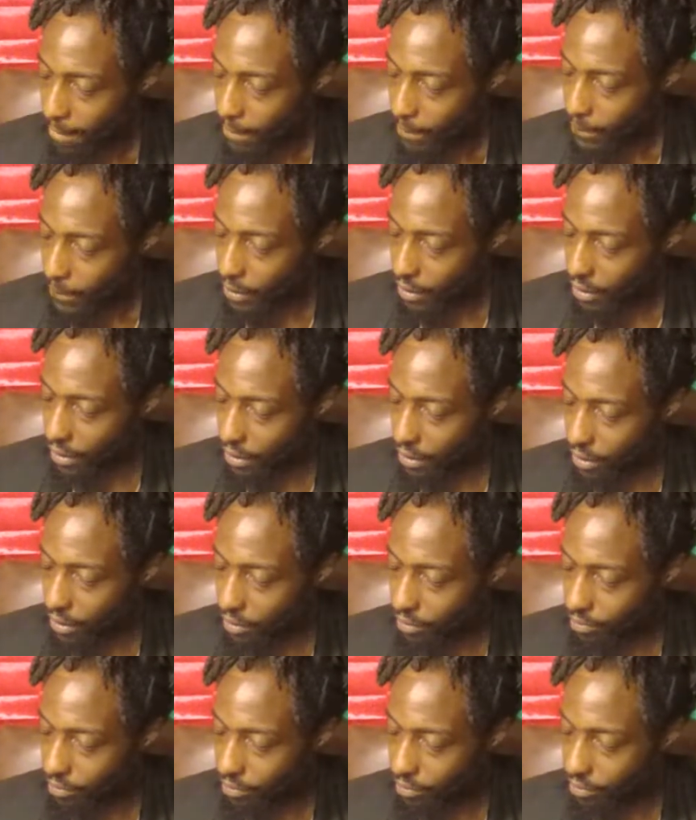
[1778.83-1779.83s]
But
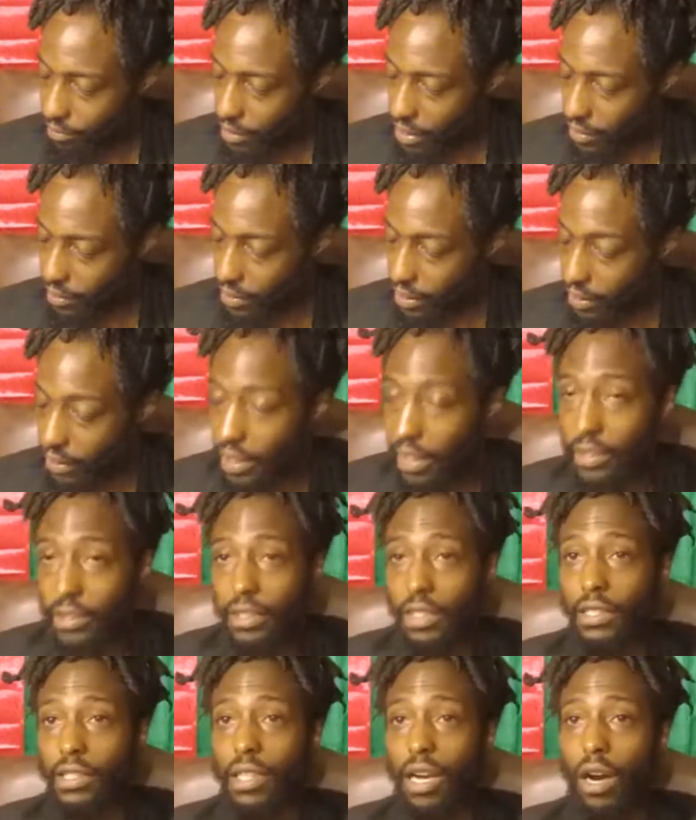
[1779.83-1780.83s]
I think that's
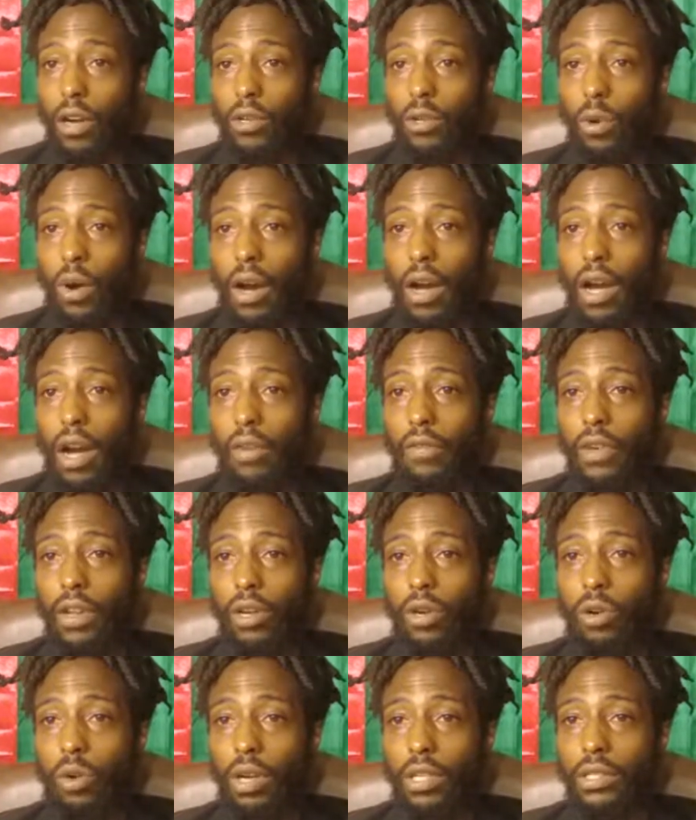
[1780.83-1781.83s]
it, y'all. Do I have
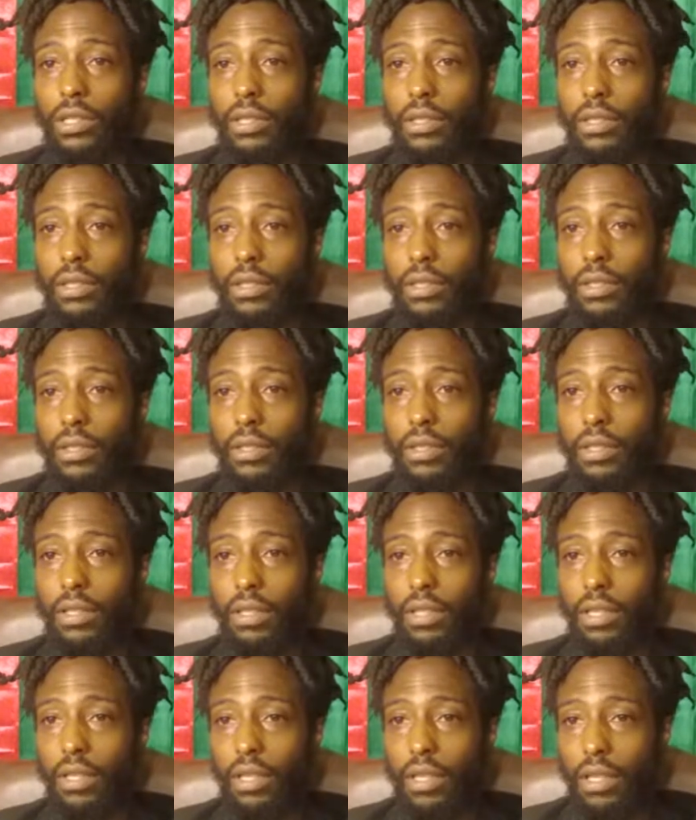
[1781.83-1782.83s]
any questions?
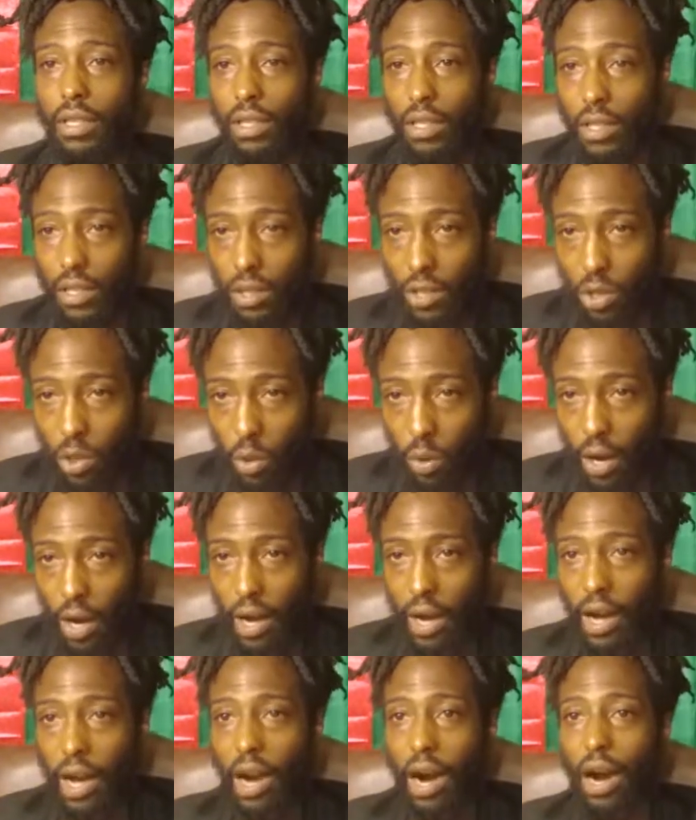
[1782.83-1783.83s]
Do
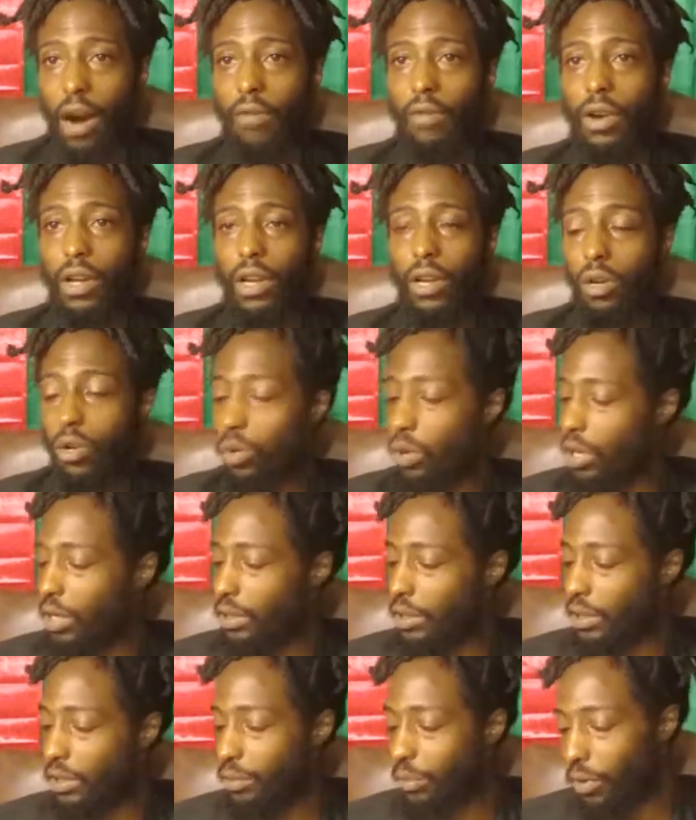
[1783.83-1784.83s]
I have any
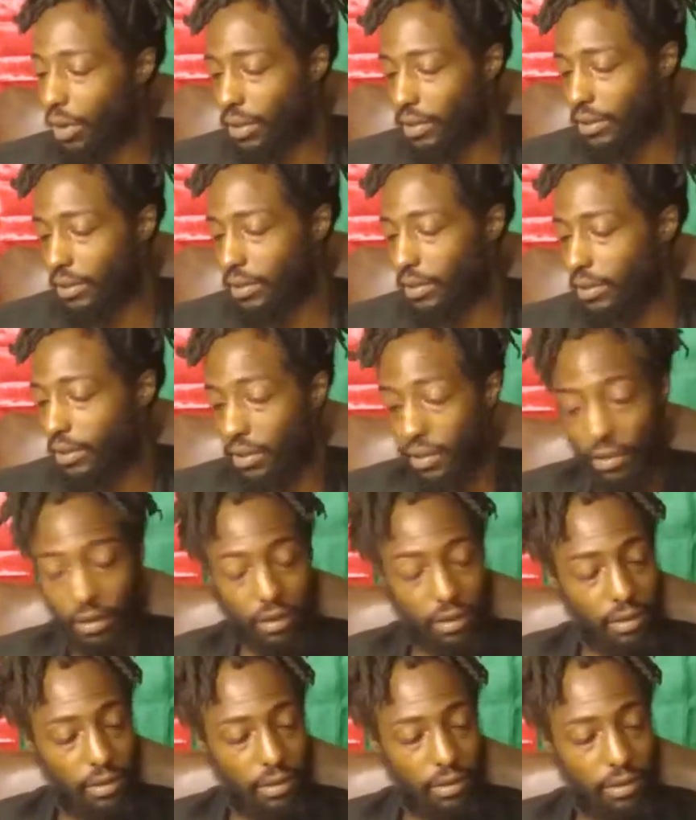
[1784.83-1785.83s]
questions, brothers and
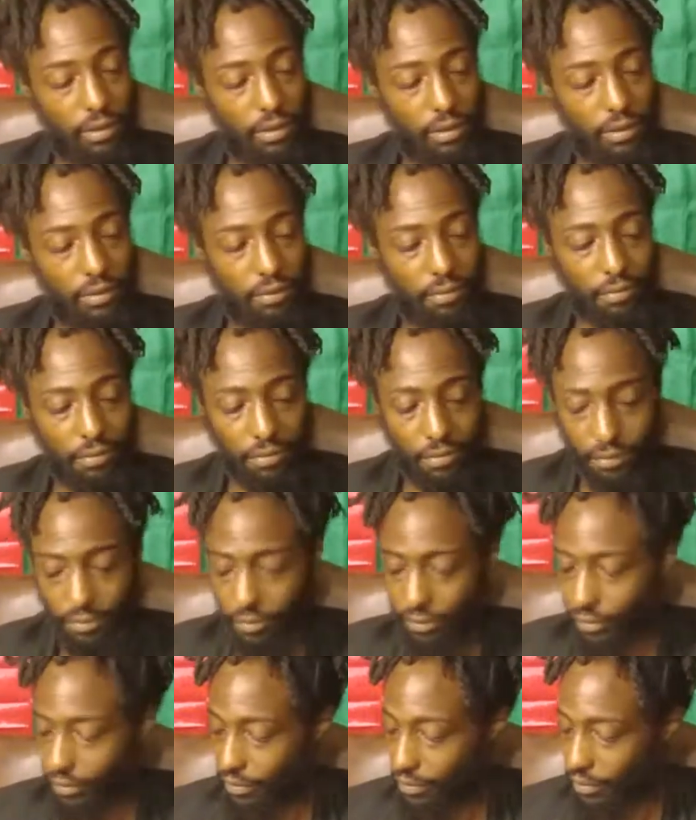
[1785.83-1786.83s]
sisters?
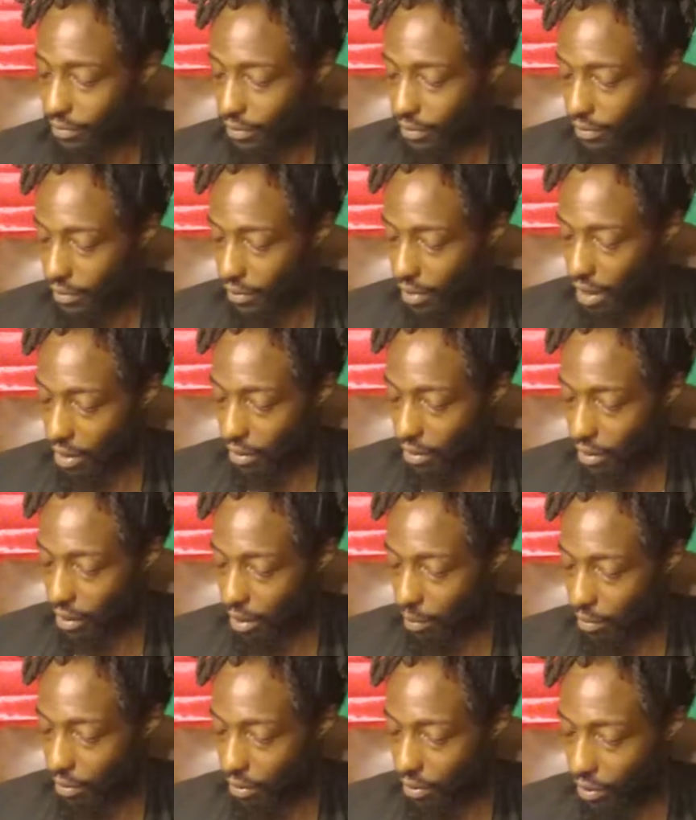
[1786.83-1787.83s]
But I think
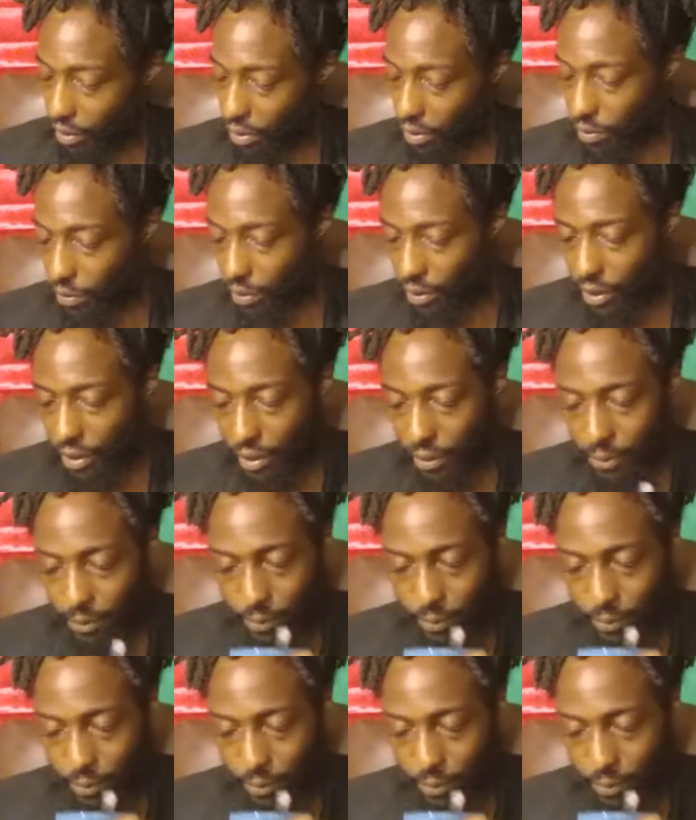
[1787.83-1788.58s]
I'm going to close with that.